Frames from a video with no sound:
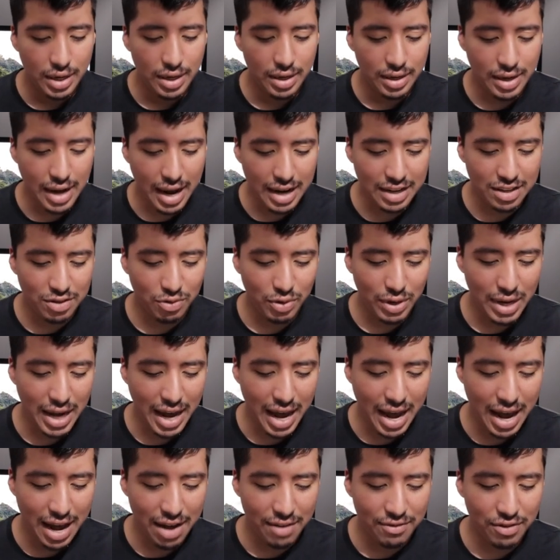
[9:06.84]
Next, we
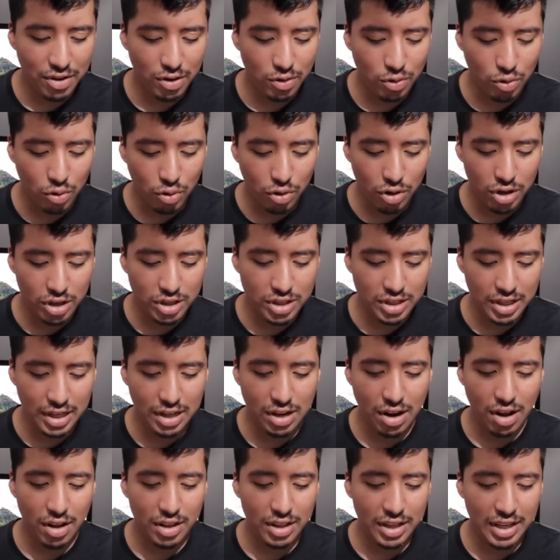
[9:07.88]
have, of course, and
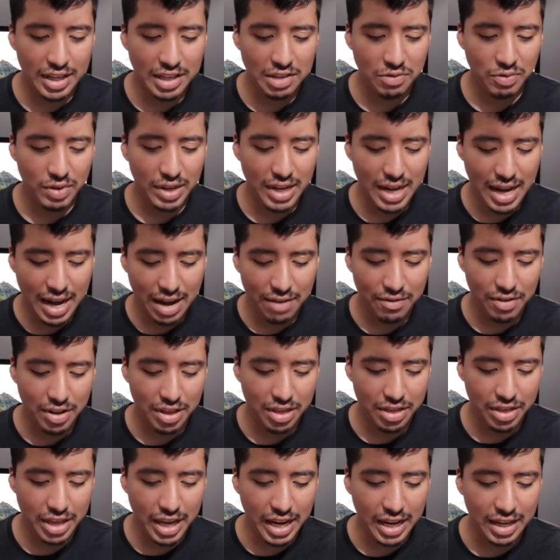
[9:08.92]
not least, we
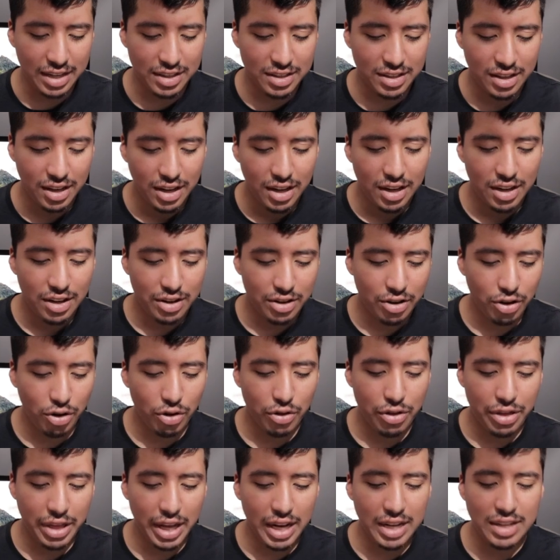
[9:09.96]
have Things.
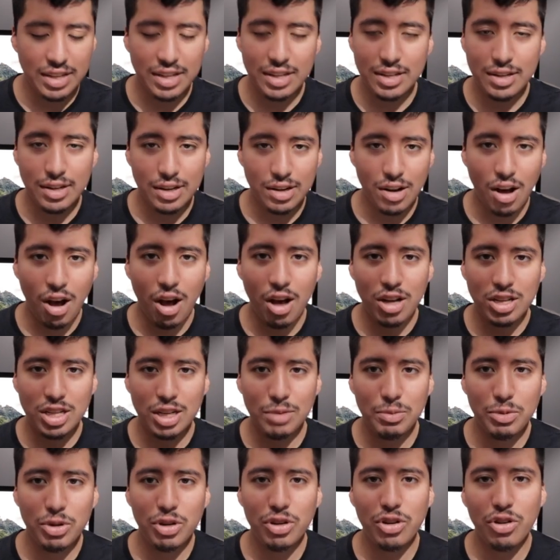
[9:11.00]
So Things is an
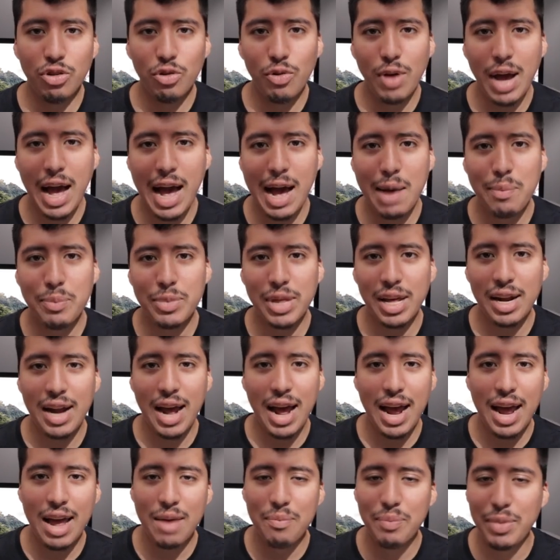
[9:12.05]
awesome to-do app that
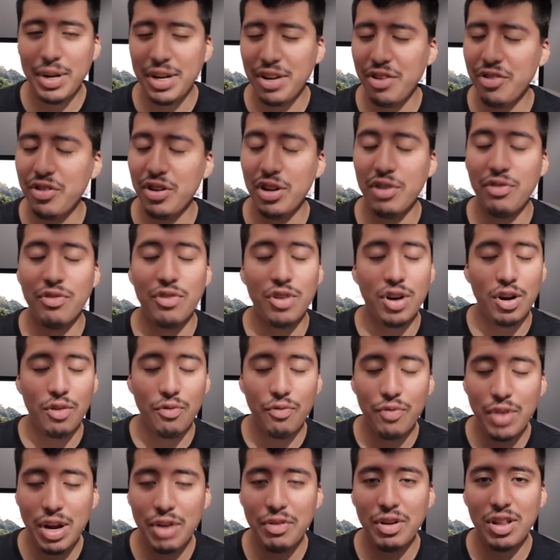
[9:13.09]
I have been using for a
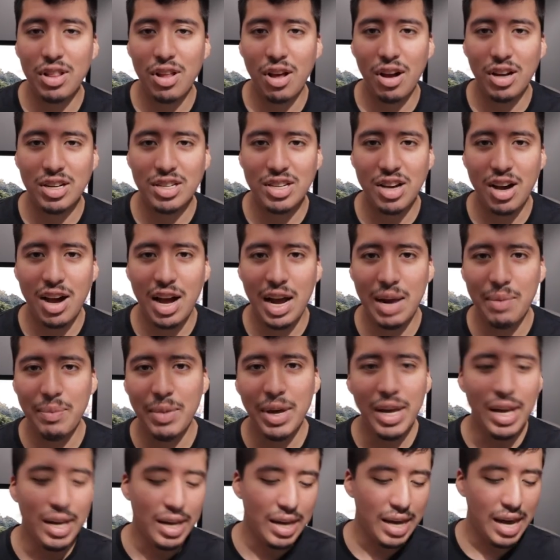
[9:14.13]
very long time.
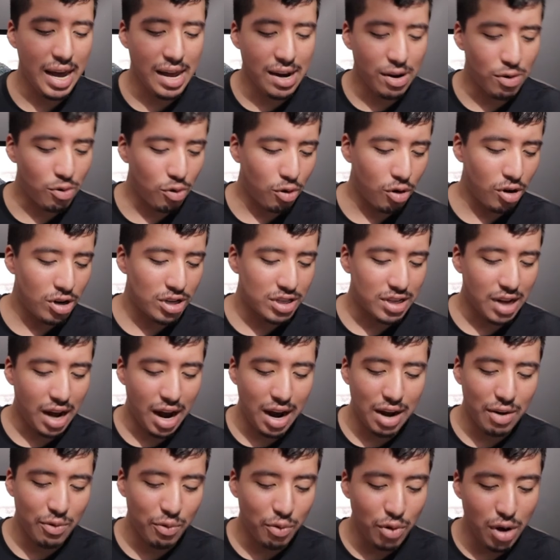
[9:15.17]
And of course,
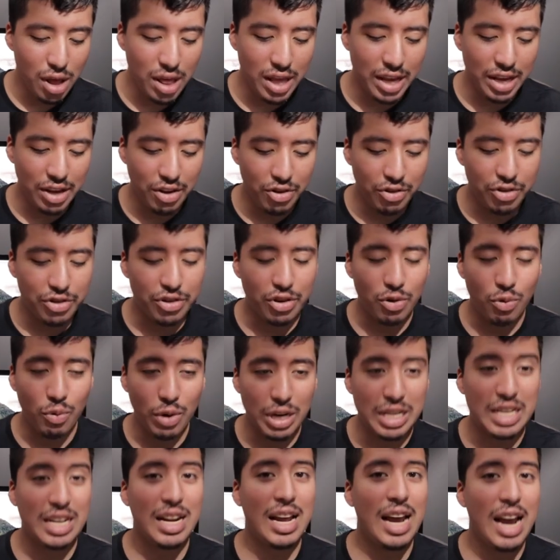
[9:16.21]
I really use their
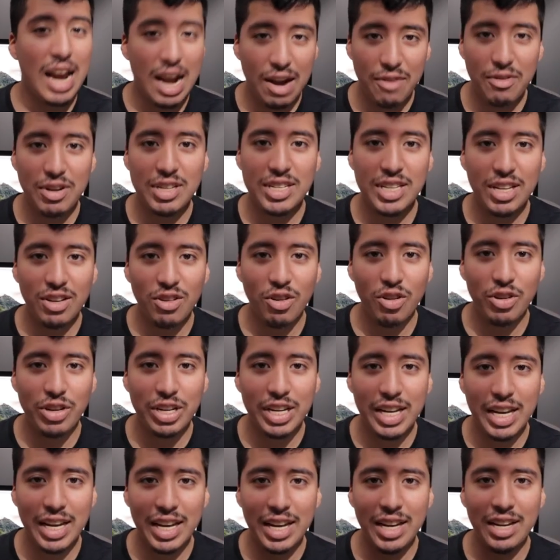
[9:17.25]
widget every single
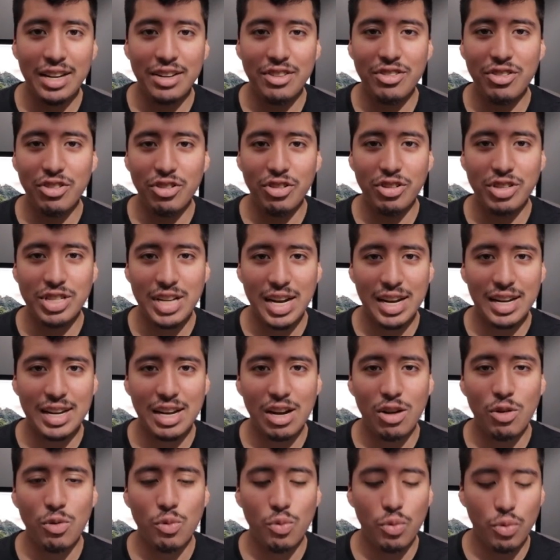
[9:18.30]
day to check
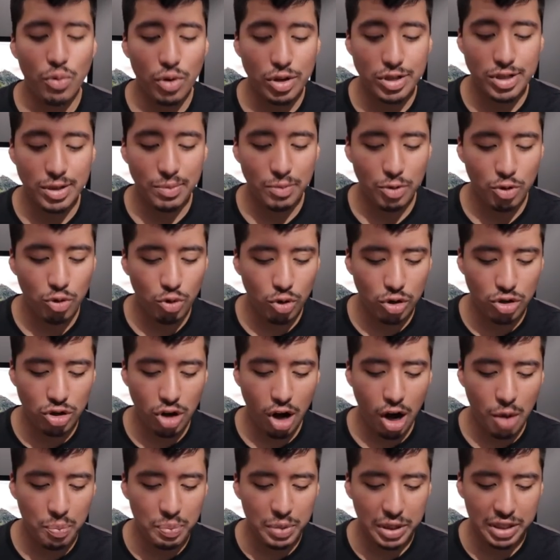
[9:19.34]
out some cool
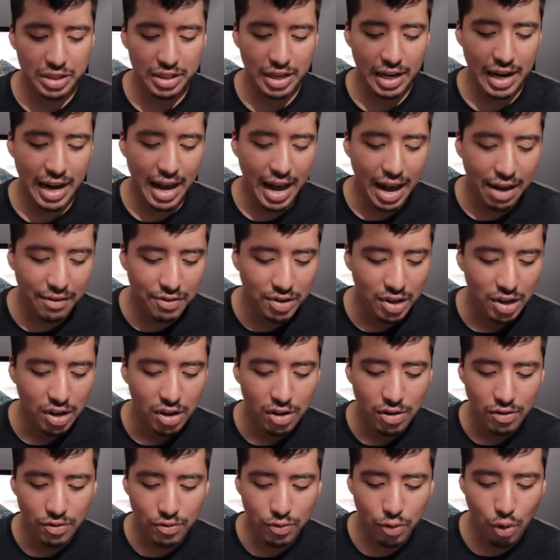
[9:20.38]
topics that I have
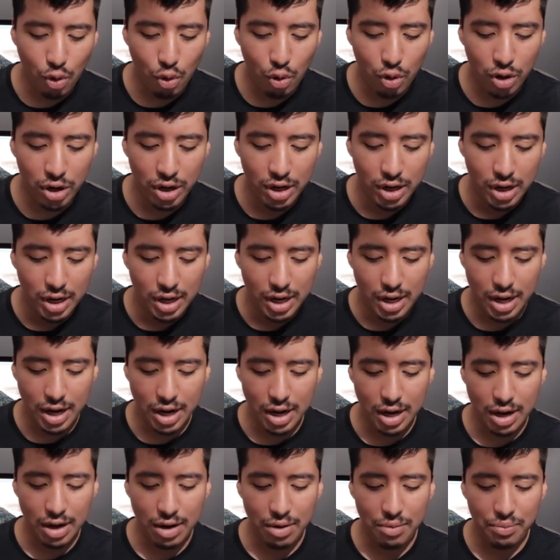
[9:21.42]
for
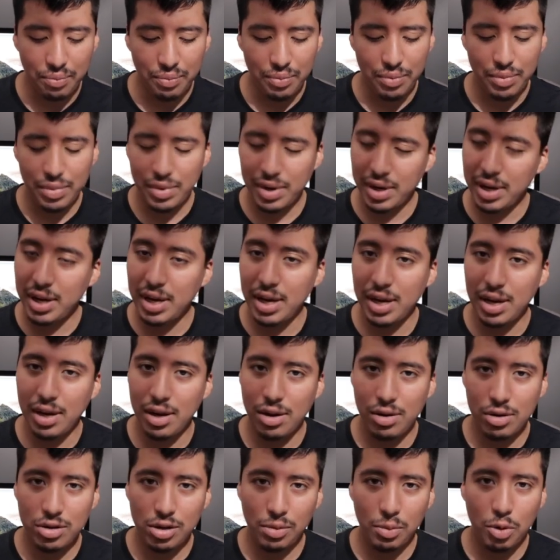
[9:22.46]
um,
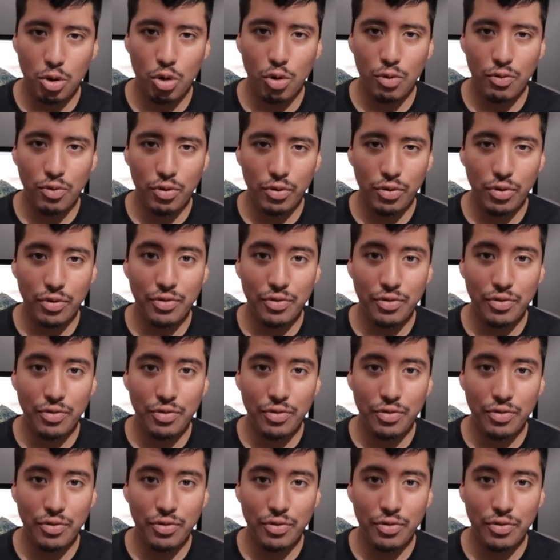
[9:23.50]
eh, some cool